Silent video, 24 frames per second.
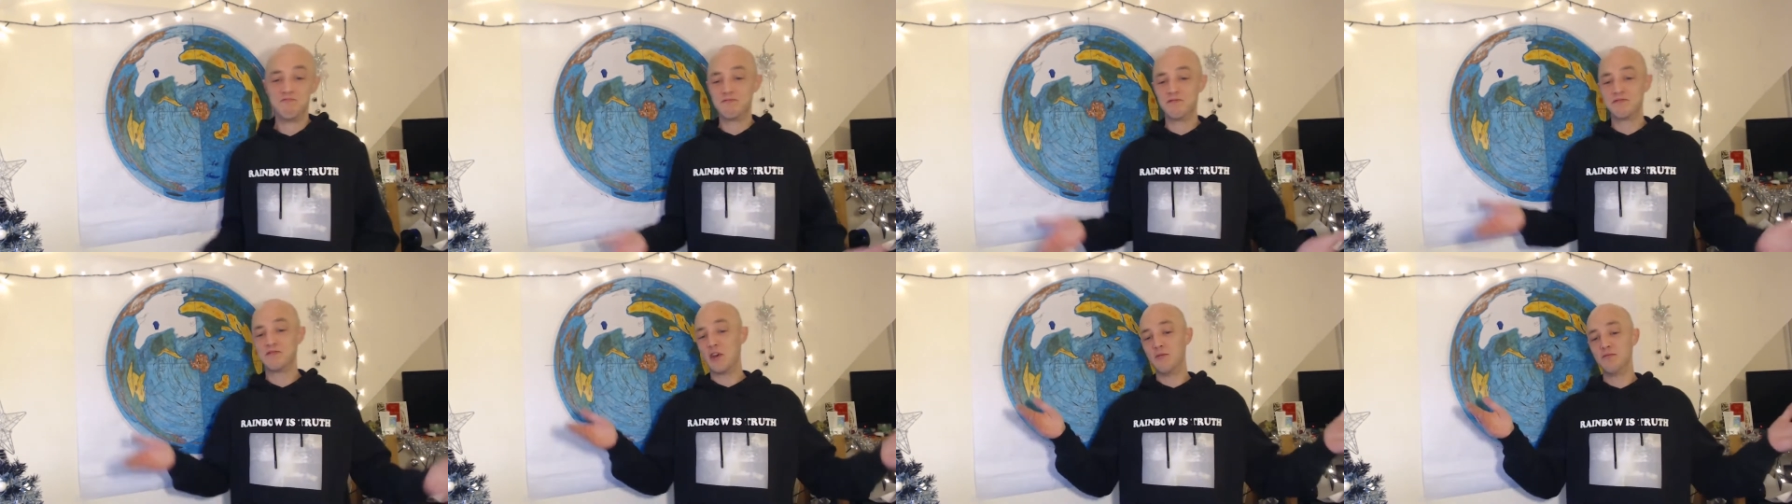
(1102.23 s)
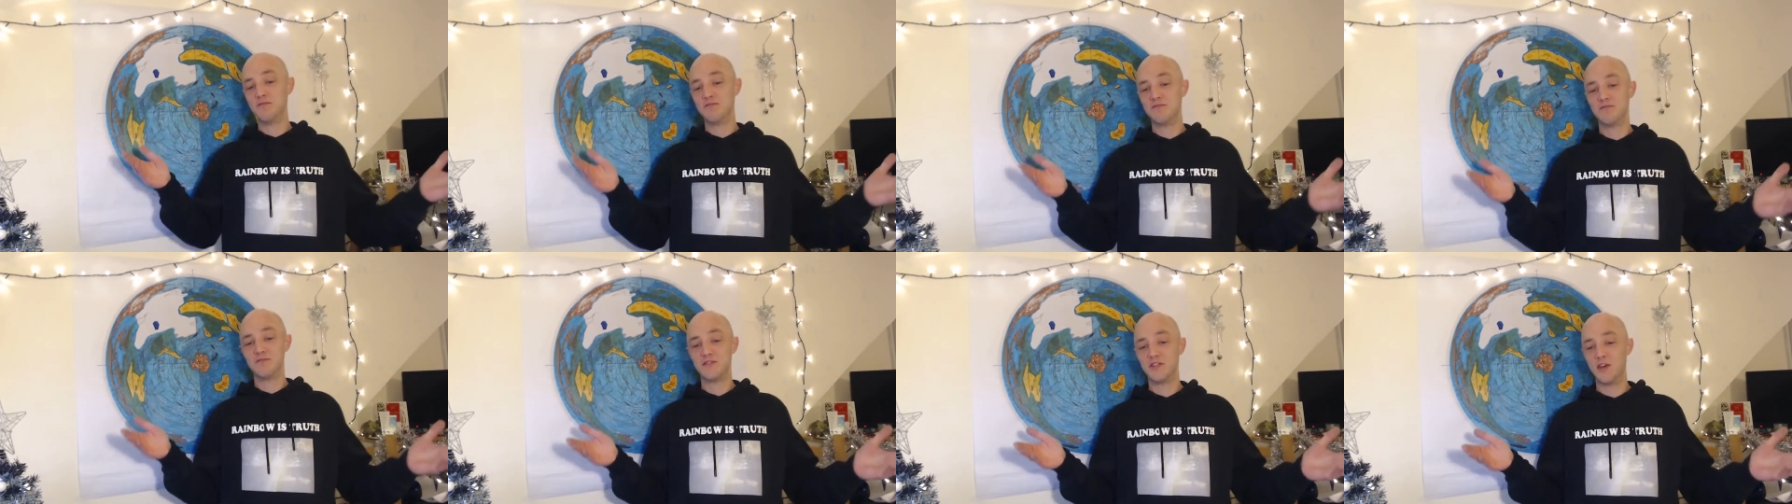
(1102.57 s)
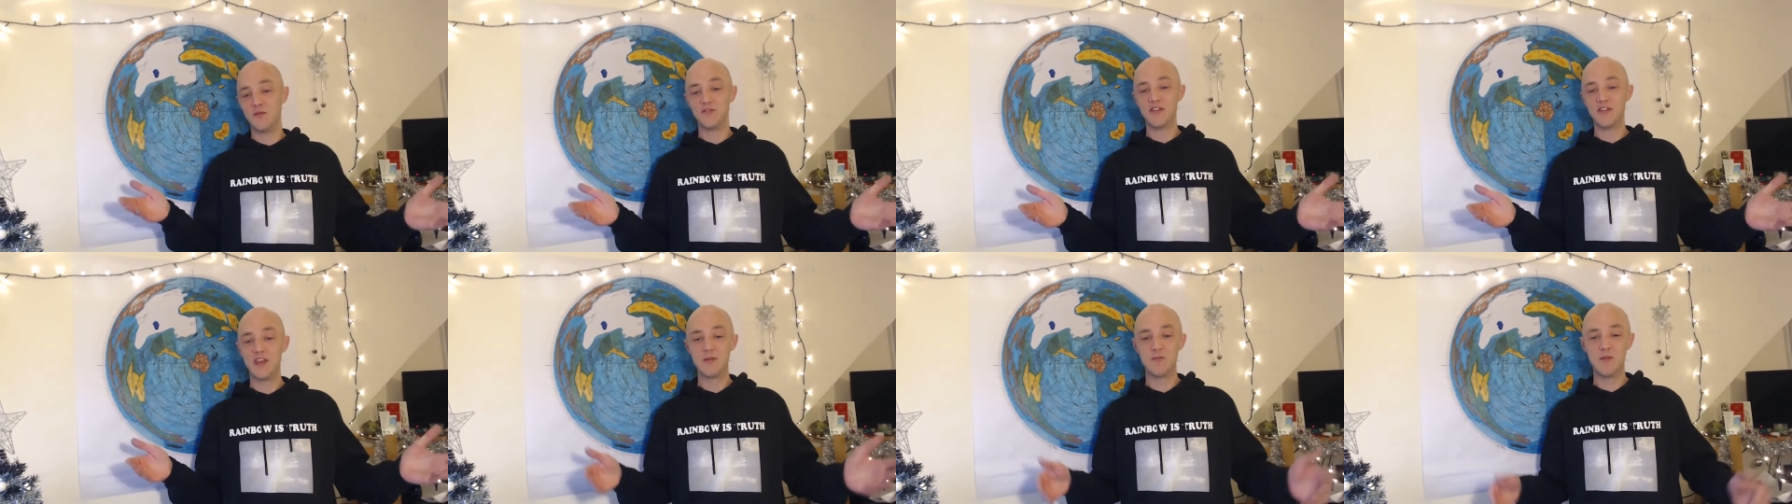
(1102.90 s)

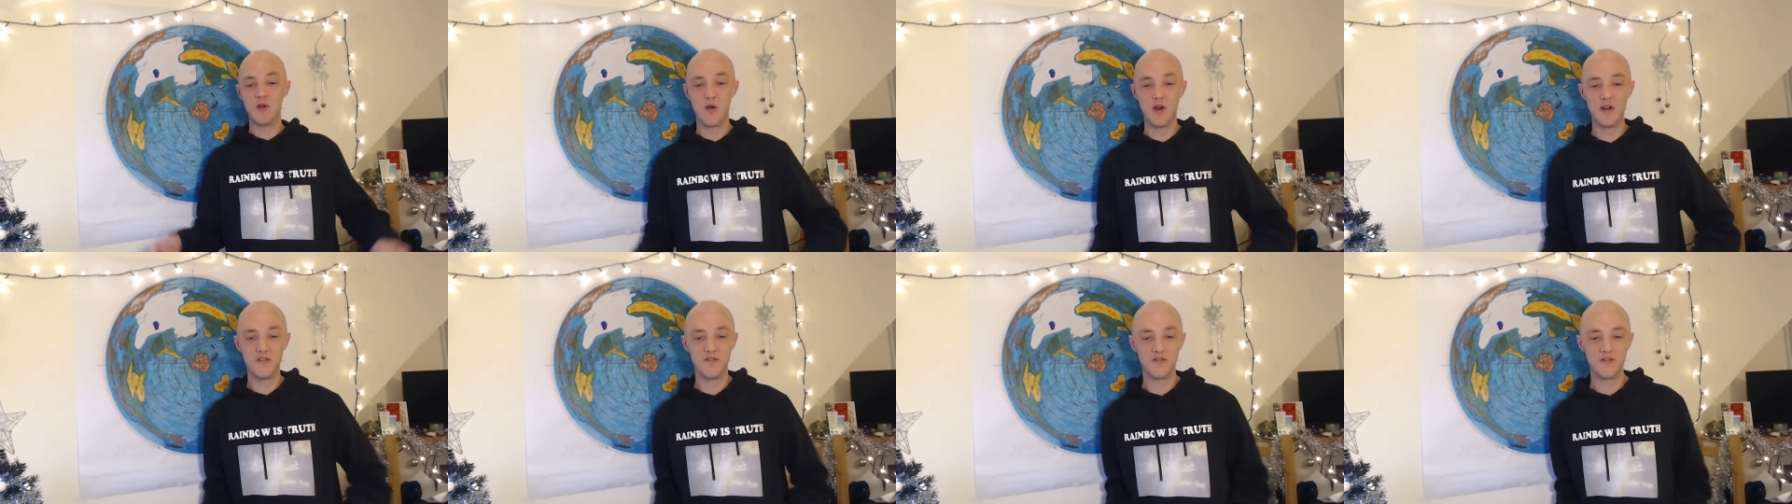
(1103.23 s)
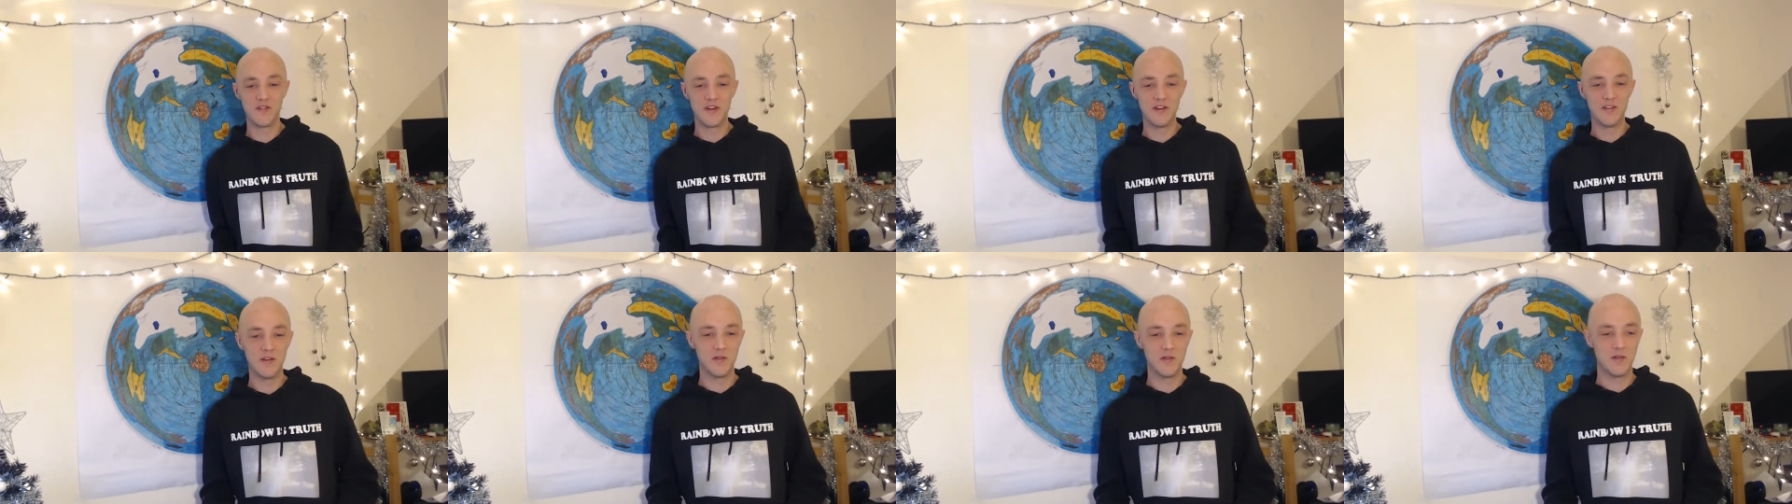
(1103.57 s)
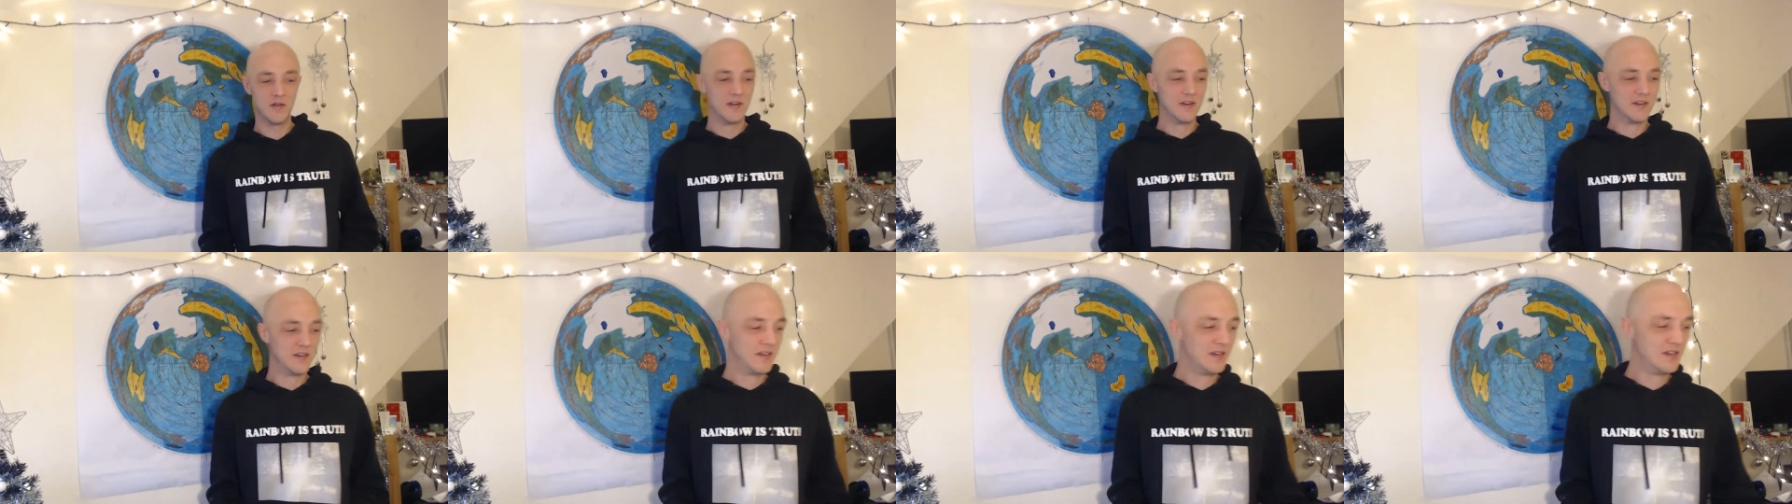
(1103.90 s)
Don't take my word for it
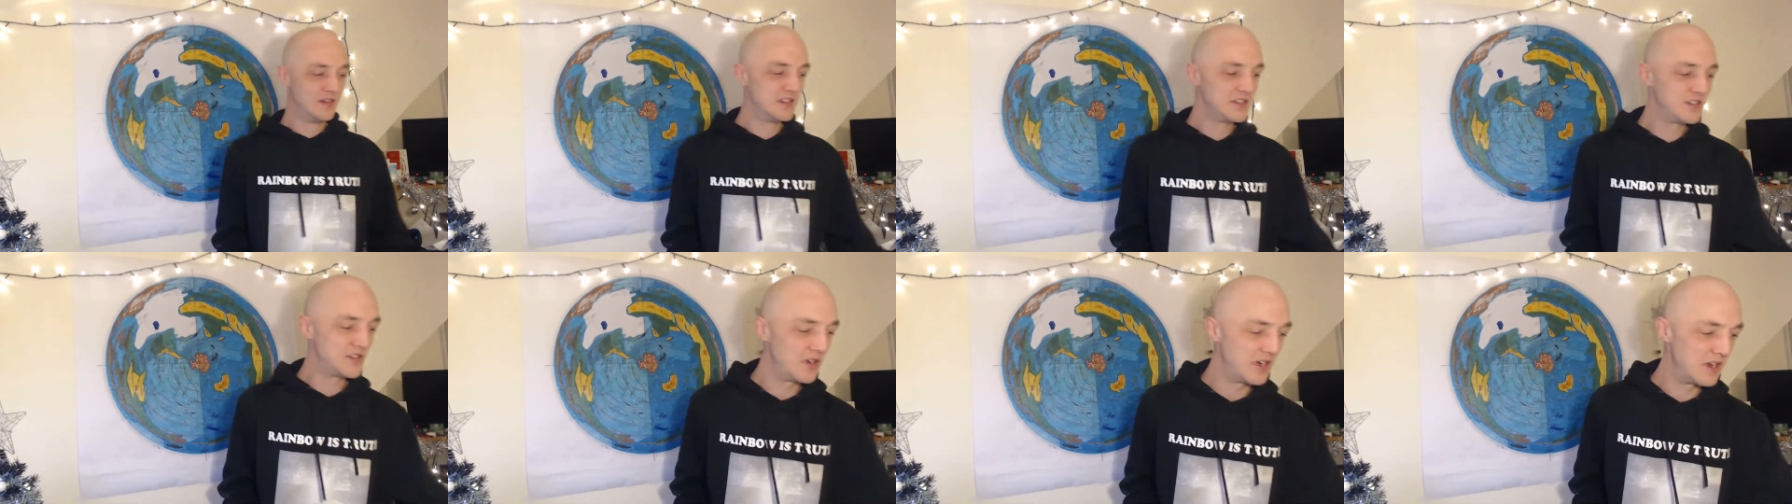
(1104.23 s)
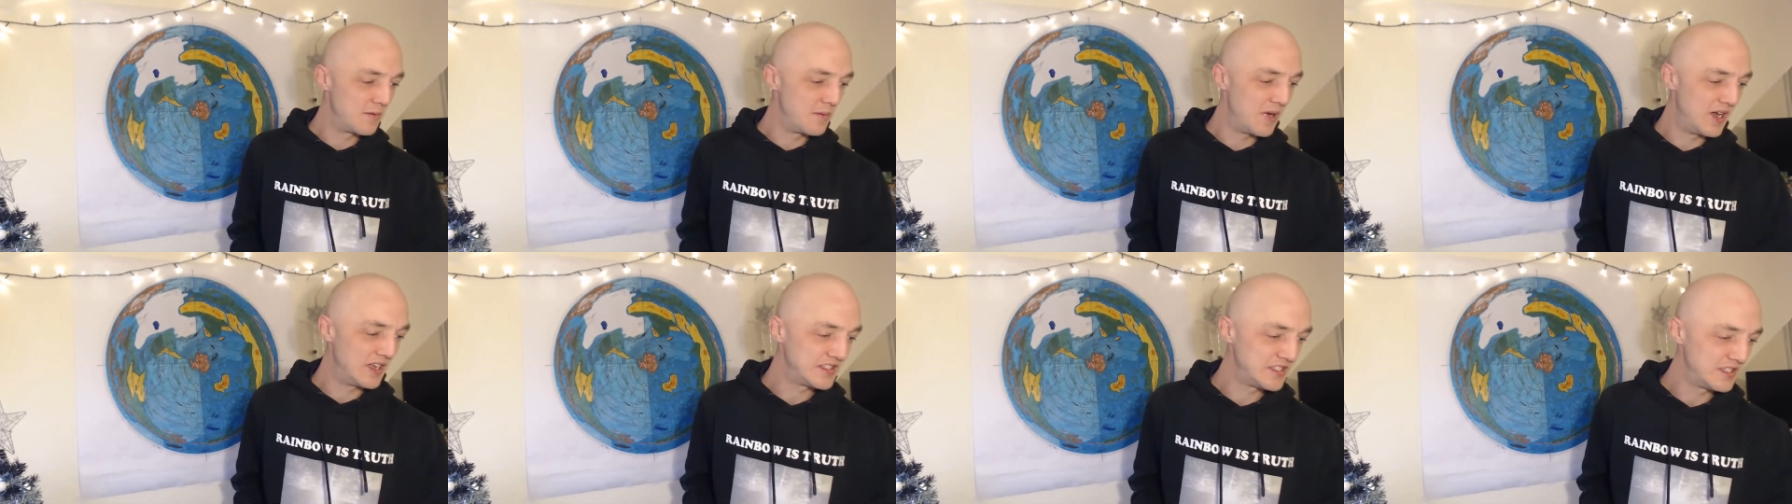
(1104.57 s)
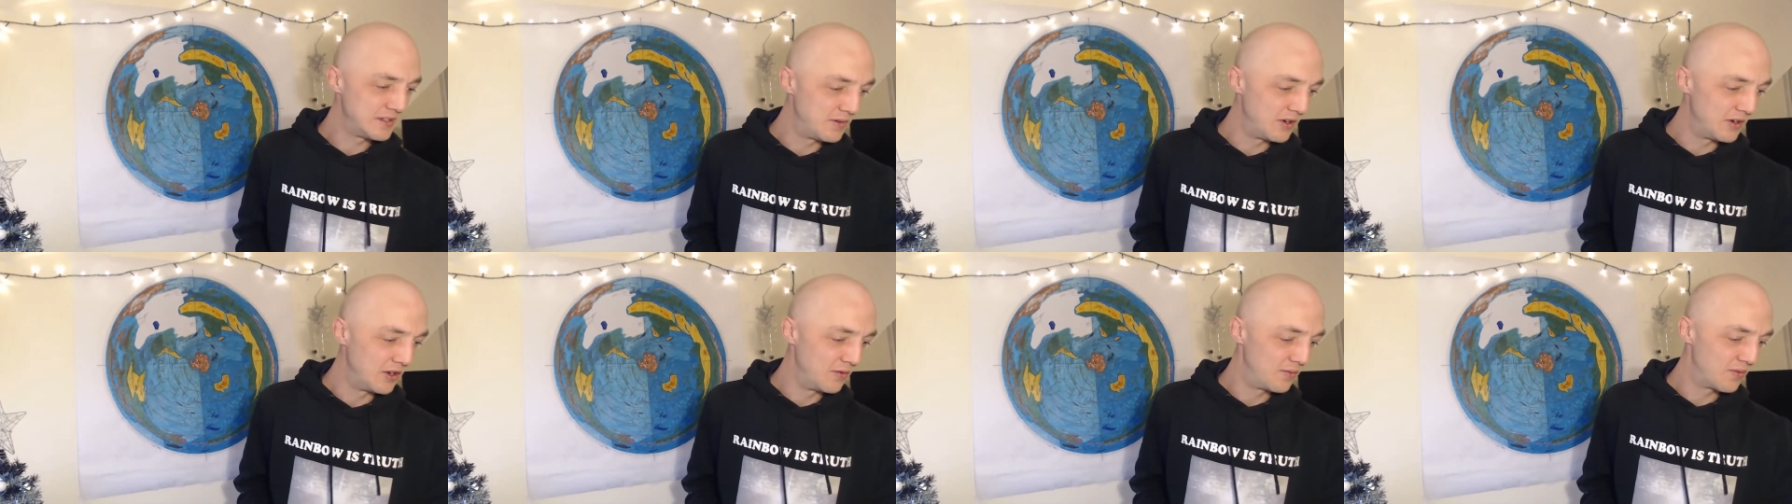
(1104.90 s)
though. So anyway, back to
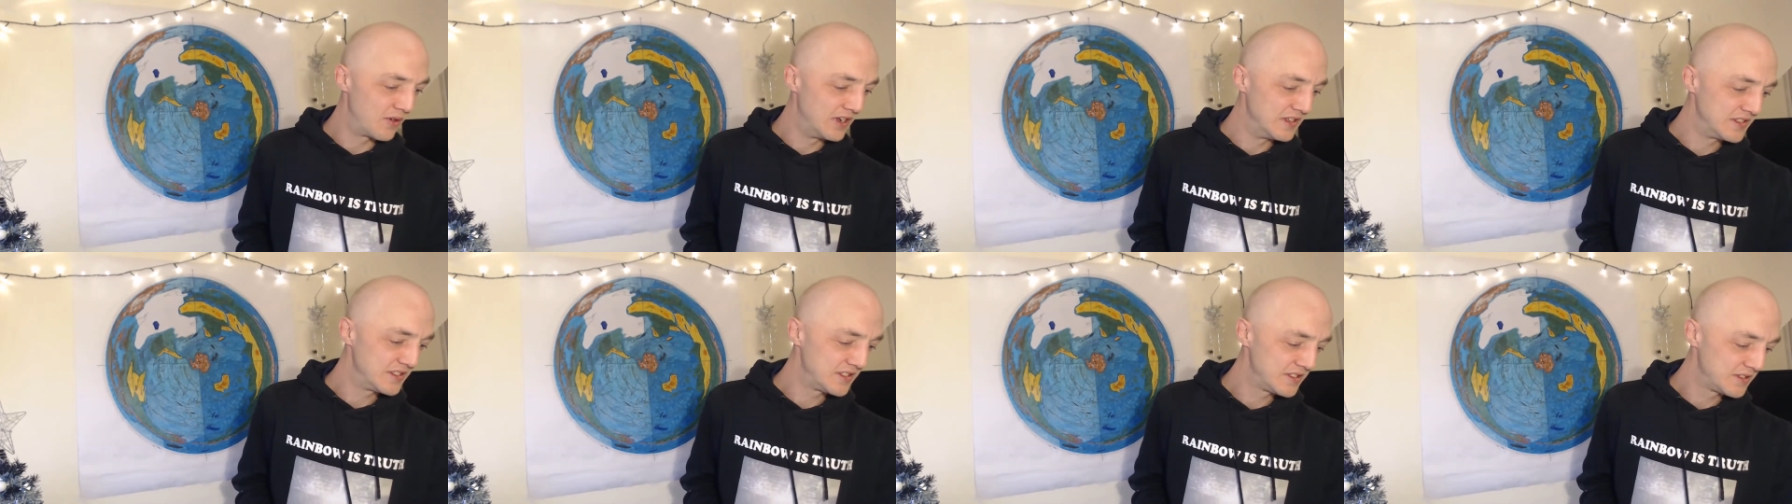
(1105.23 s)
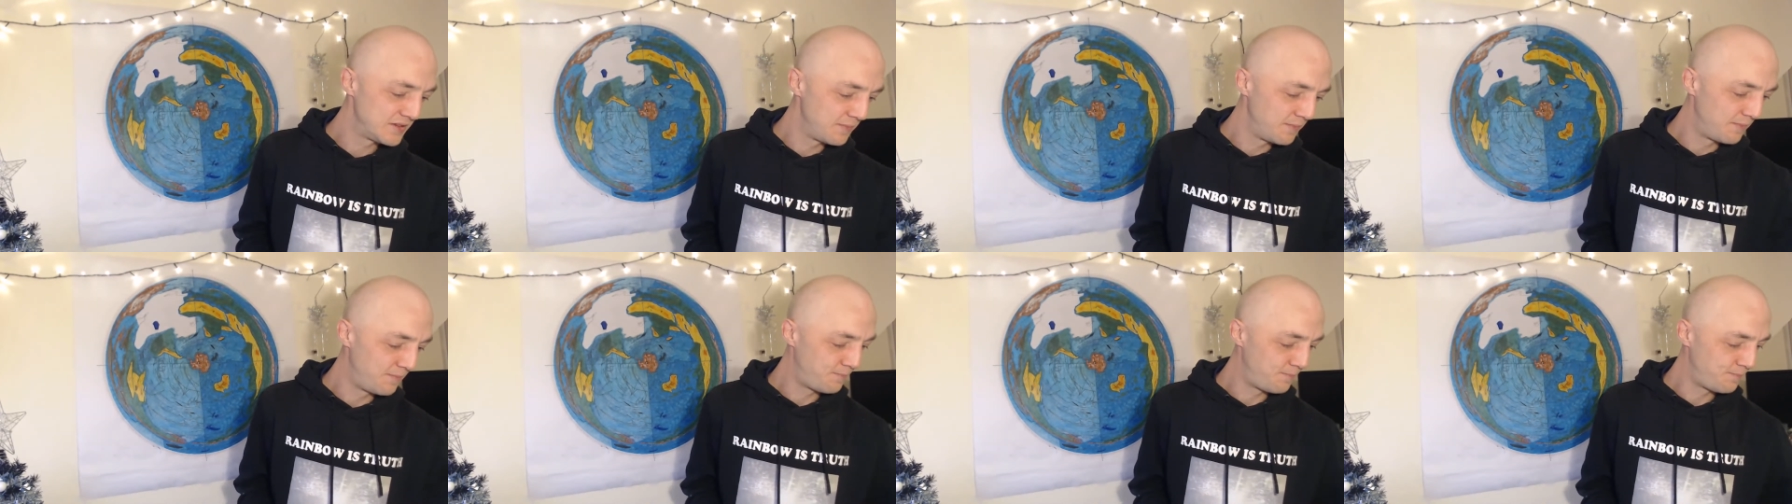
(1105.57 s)
the blueprints.